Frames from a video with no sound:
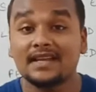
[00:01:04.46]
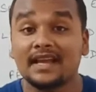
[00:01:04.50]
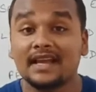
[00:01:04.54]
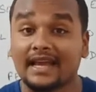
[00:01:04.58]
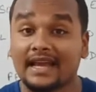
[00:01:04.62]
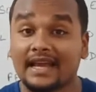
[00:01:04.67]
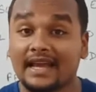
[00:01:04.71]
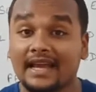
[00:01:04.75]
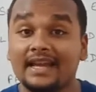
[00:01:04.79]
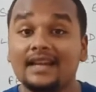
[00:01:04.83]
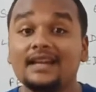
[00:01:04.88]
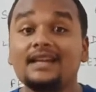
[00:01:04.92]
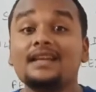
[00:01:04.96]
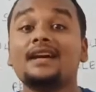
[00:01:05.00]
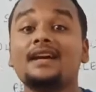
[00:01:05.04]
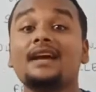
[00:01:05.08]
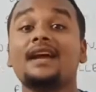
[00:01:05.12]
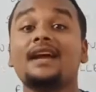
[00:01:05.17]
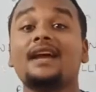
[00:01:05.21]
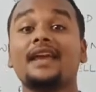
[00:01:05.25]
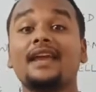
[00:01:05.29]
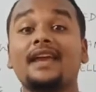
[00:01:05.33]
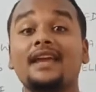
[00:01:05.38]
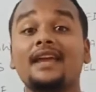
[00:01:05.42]

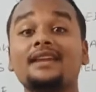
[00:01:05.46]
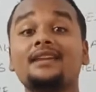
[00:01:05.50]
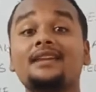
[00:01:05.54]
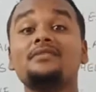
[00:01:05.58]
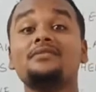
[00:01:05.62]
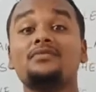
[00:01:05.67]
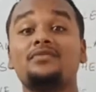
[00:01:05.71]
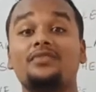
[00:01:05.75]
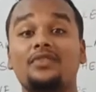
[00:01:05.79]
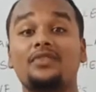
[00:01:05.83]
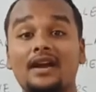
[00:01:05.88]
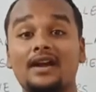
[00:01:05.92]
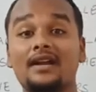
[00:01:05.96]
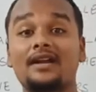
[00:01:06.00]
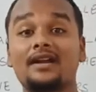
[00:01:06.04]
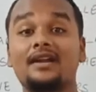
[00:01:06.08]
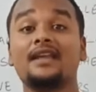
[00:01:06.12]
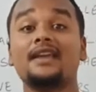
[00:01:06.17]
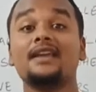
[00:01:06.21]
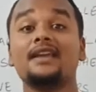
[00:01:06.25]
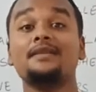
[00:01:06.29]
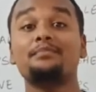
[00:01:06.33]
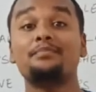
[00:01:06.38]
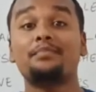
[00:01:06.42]
and
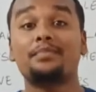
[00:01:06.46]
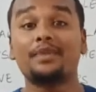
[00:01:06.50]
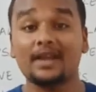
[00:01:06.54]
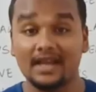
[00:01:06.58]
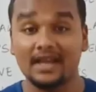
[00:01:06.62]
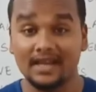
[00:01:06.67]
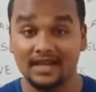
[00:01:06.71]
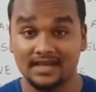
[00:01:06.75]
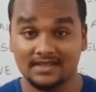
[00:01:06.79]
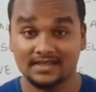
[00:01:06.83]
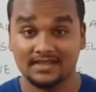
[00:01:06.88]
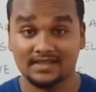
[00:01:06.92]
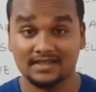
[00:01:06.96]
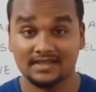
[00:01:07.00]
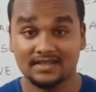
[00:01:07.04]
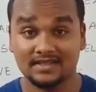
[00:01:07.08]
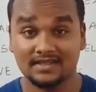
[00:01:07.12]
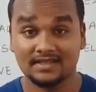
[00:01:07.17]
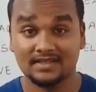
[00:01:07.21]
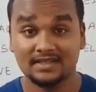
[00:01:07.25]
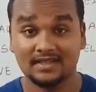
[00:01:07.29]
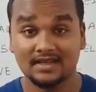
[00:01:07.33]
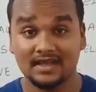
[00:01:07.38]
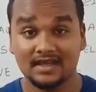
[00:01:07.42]
invertebrates.
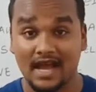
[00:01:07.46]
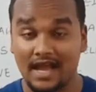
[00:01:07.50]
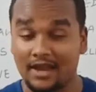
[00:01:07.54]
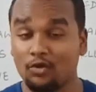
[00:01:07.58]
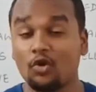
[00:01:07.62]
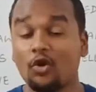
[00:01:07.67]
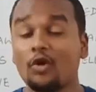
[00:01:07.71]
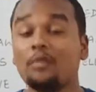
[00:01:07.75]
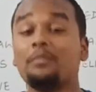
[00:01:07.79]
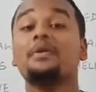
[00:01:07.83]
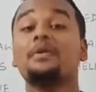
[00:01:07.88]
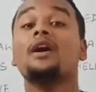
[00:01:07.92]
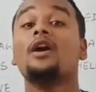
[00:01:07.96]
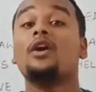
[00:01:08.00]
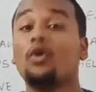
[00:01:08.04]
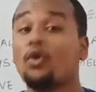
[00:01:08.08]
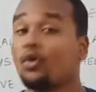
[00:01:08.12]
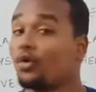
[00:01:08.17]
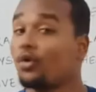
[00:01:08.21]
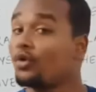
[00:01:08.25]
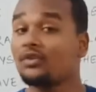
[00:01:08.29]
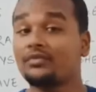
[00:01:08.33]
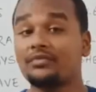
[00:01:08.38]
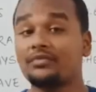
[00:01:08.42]
I hope
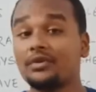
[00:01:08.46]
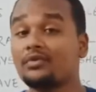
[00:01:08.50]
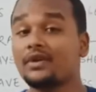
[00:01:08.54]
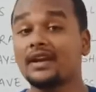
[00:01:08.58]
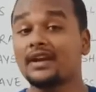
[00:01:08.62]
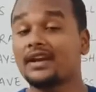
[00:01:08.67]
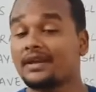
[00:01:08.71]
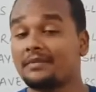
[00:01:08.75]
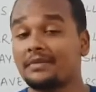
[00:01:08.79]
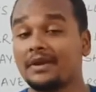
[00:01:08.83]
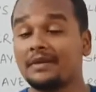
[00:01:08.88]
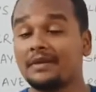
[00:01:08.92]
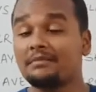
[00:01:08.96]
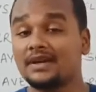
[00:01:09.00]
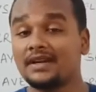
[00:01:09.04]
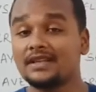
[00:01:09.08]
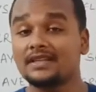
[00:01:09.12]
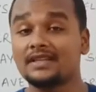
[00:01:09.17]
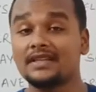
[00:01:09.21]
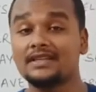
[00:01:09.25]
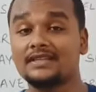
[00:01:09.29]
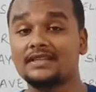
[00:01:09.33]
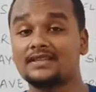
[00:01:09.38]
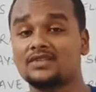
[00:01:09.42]
all of you can remember
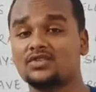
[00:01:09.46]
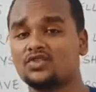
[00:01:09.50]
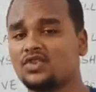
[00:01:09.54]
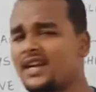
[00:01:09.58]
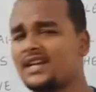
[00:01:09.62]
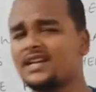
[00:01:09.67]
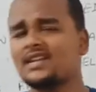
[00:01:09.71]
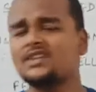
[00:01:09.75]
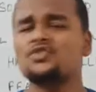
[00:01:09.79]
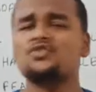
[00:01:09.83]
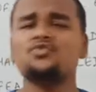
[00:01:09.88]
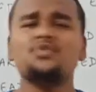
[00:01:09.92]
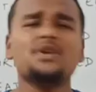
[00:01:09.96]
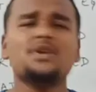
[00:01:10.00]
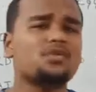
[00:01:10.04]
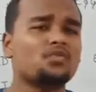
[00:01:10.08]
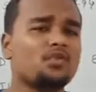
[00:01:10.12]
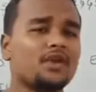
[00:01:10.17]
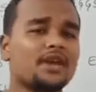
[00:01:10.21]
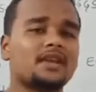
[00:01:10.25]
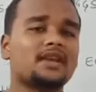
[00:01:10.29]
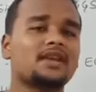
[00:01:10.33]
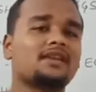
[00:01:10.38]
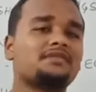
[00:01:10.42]
this. So let us do a
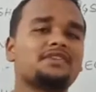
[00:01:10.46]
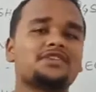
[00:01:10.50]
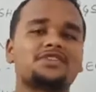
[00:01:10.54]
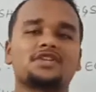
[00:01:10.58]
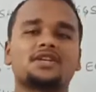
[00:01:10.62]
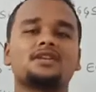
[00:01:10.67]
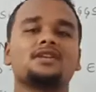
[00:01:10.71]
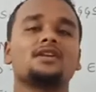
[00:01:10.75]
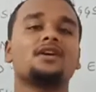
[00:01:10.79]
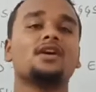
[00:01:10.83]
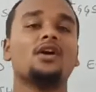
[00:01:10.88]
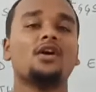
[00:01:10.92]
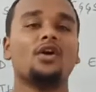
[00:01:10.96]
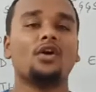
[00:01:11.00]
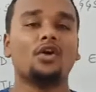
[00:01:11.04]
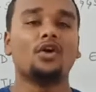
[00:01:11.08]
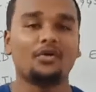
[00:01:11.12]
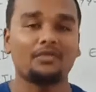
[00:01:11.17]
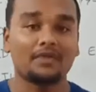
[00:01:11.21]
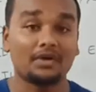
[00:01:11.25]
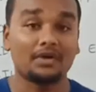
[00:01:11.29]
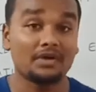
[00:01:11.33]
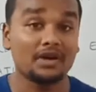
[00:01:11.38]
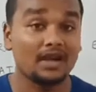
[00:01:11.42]
quick revision
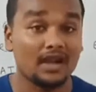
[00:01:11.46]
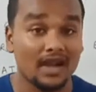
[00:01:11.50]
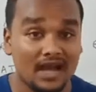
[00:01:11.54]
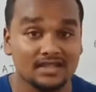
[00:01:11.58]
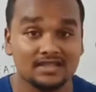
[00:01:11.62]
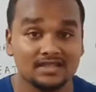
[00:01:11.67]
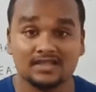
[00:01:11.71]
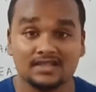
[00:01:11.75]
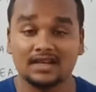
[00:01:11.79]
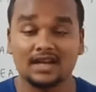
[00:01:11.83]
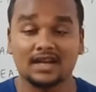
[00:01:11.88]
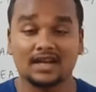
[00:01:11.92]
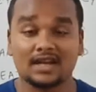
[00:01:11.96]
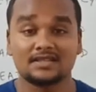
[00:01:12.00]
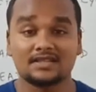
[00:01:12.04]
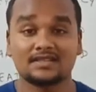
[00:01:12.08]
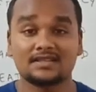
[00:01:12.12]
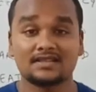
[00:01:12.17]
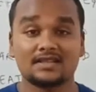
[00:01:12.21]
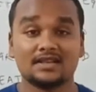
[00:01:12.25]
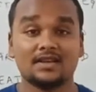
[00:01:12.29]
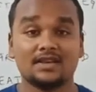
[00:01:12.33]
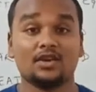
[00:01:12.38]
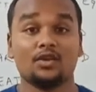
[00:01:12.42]
of our last
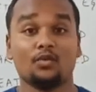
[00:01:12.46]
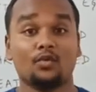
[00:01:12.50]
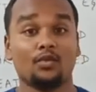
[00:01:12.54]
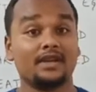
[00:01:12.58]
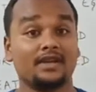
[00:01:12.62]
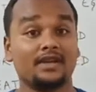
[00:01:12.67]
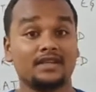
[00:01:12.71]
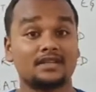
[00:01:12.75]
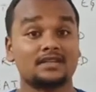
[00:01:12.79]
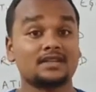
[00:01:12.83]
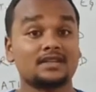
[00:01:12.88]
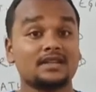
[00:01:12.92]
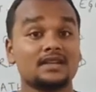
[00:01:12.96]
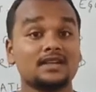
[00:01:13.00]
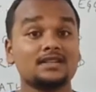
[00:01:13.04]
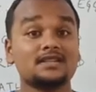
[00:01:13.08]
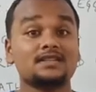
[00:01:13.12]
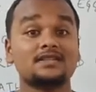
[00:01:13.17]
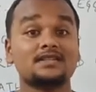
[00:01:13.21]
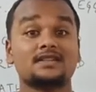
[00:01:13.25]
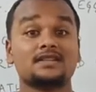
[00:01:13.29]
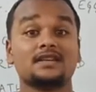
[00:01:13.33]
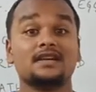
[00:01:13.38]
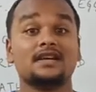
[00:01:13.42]
class. We
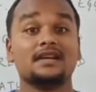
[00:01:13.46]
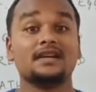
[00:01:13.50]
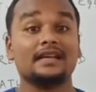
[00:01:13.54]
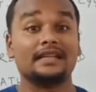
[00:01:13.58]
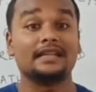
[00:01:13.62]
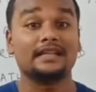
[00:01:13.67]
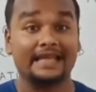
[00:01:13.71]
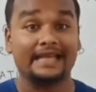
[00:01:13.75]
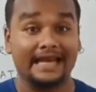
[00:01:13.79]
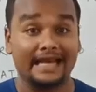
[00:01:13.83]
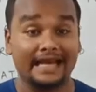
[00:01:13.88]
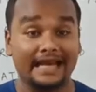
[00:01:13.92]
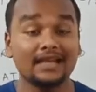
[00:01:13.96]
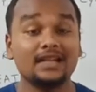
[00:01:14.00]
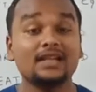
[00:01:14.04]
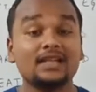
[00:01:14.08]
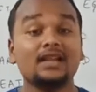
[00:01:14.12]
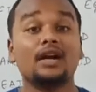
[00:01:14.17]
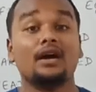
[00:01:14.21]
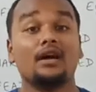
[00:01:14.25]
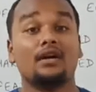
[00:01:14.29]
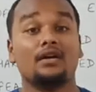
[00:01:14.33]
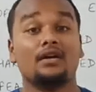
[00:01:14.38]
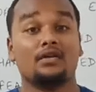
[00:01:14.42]
discussed
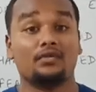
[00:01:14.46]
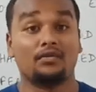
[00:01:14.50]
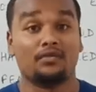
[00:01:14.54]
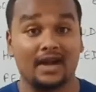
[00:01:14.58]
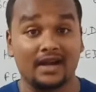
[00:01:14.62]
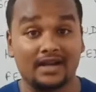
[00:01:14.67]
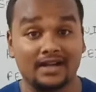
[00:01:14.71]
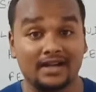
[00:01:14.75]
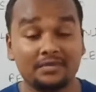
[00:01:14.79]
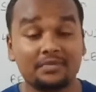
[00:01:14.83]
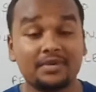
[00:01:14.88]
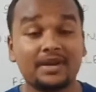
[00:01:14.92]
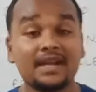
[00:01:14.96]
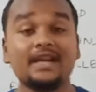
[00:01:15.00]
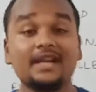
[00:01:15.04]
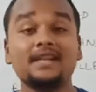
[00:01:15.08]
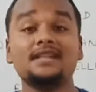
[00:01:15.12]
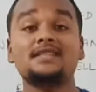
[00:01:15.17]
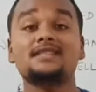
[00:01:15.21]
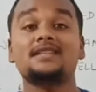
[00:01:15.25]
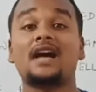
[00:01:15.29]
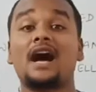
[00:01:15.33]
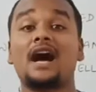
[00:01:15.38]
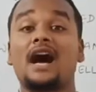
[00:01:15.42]
that
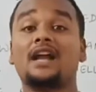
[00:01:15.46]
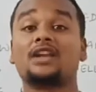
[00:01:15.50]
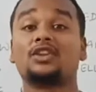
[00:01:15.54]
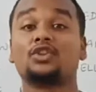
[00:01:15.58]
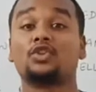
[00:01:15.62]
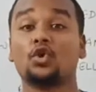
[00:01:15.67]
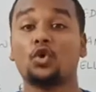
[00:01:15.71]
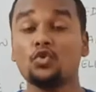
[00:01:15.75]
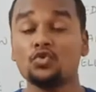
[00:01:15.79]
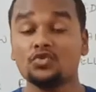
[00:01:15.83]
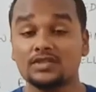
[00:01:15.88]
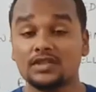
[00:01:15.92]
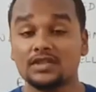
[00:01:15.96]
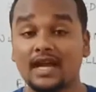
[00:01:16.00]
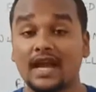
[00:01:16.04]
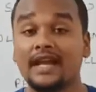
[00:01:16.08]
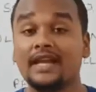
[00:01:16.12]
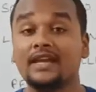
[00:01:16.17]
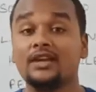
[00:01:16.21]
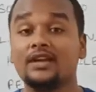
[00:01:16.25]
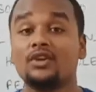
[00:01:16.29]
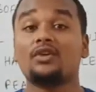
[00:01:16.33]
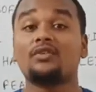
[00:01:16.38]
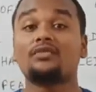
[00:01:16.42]
vertebrates are those
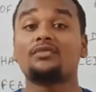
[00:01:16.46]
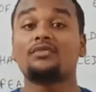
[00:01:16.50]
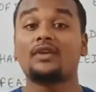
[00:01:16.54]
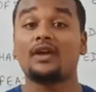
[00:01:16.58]
kind of